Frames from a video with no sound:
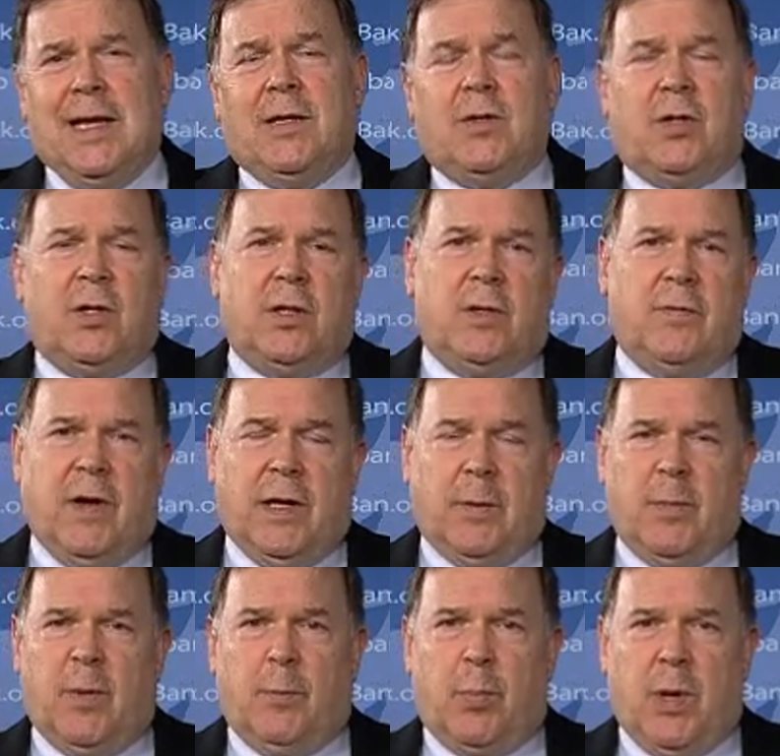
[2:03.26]
into the
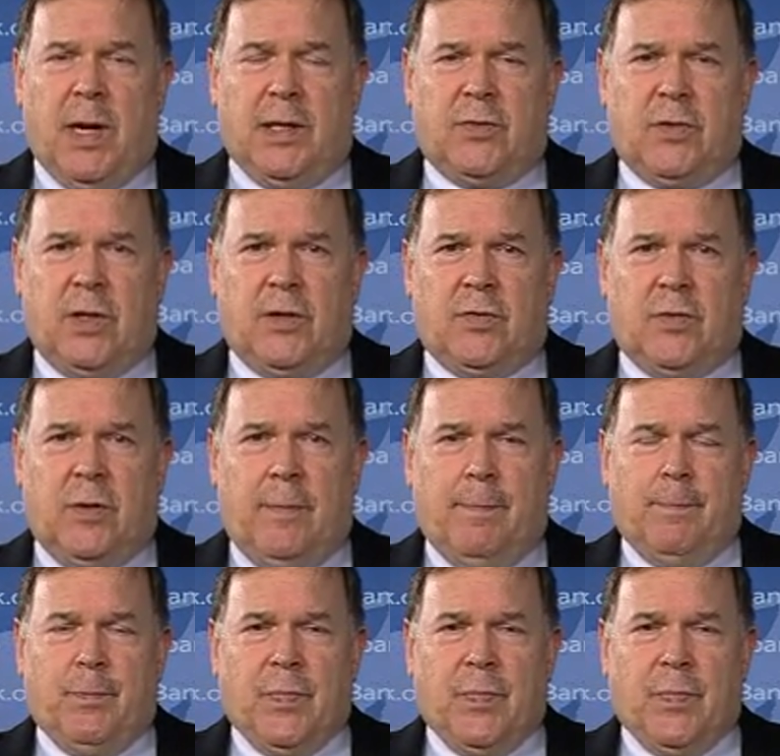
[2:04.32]
development process.